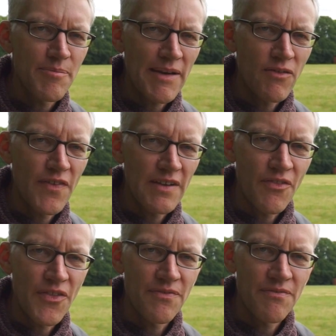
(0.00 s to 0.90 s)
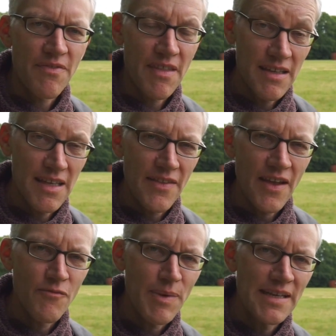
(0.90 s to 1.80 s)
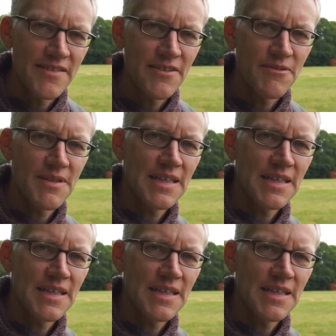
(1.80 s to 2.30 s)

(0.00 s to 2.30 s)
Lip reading: battlefield, certainly that I've been to,